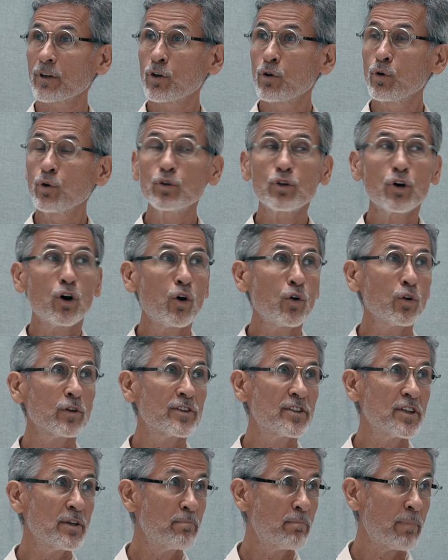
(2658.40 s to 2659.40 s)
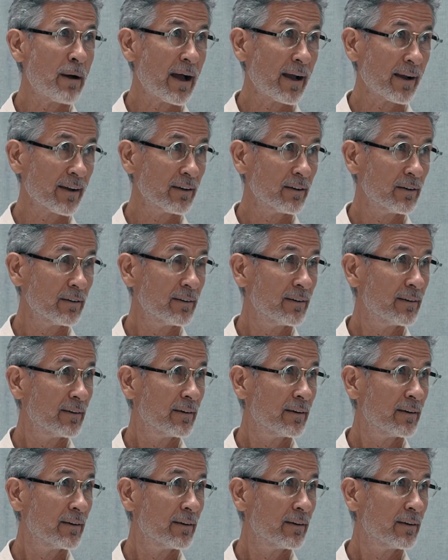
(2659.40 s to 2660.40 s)
Good old Deepak.
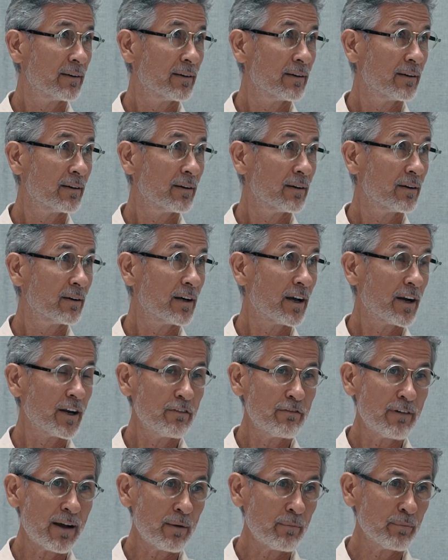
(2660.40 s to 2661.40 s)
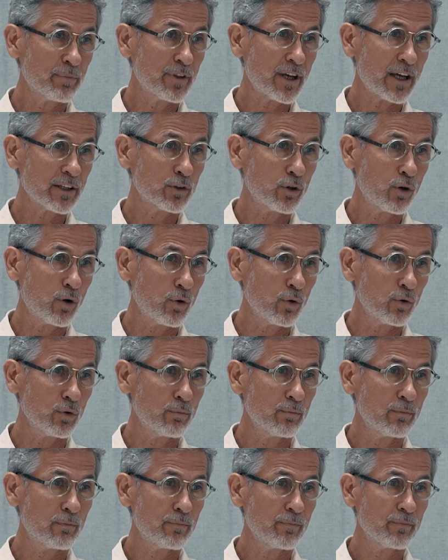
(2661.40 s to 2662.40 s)
Revamp that
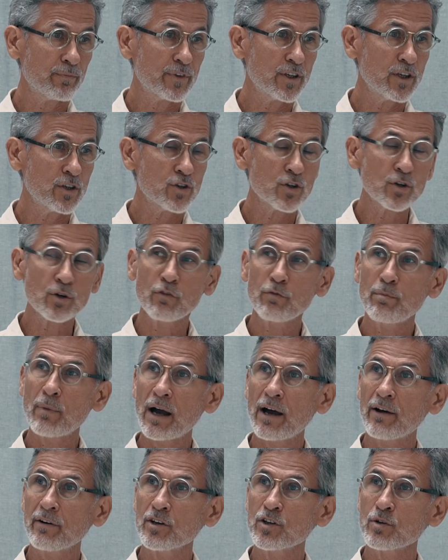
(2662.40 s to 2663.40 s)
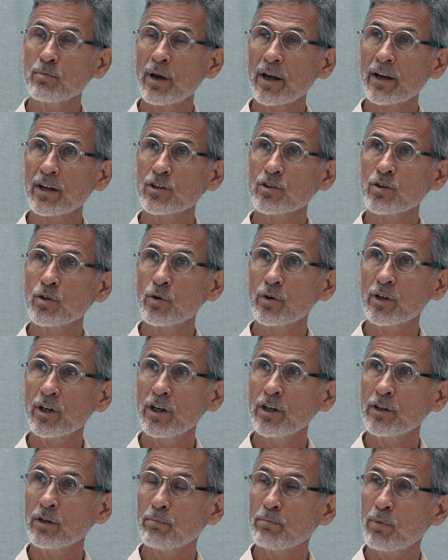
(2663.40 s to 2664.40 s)
whole teaching of Maharishi Mahesh Yogi
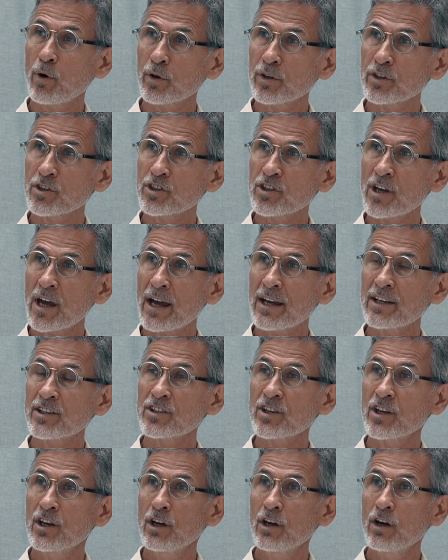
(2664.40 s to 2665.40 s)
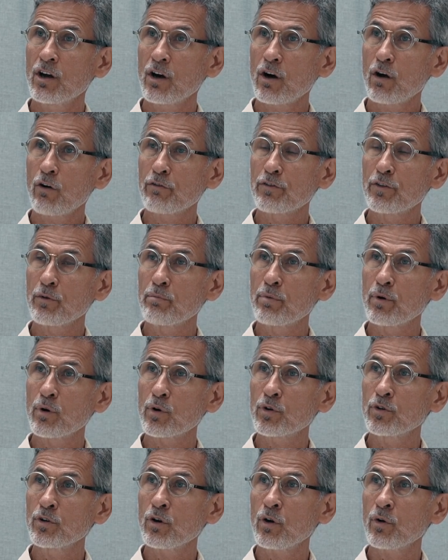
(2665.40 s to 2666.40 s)
in the pocket size of the
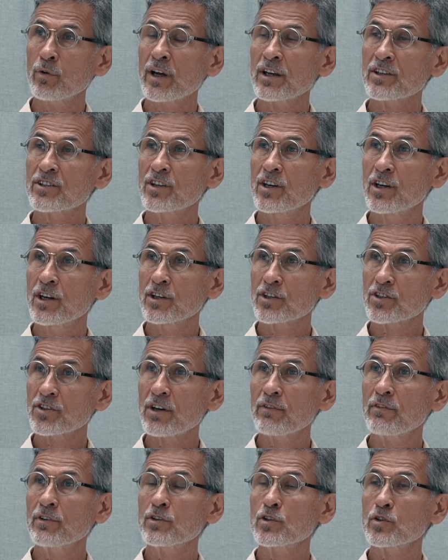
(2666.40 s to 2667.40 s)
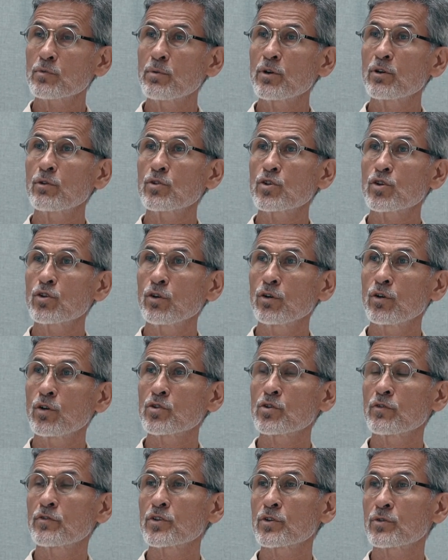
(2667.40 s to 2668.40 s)
book known as Seven Spiritual
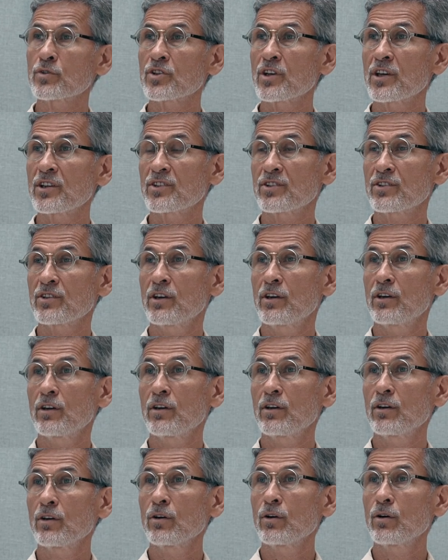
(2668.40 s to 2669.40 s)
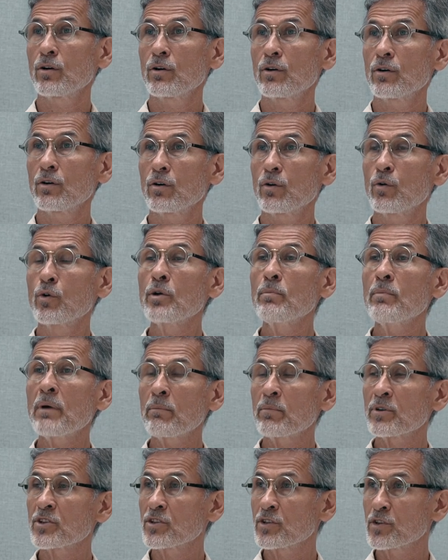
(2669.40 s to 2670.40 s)
Laws of Success. Who
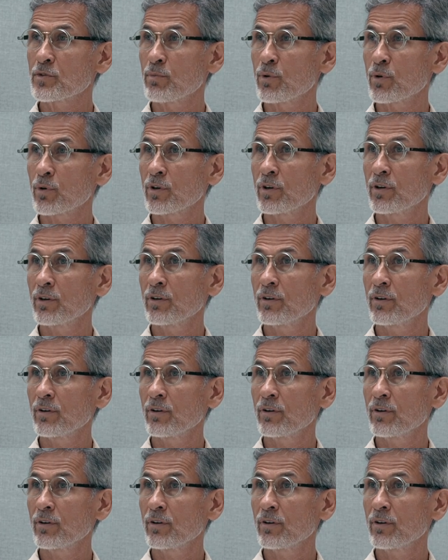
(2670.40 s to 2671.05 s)
remembers this book?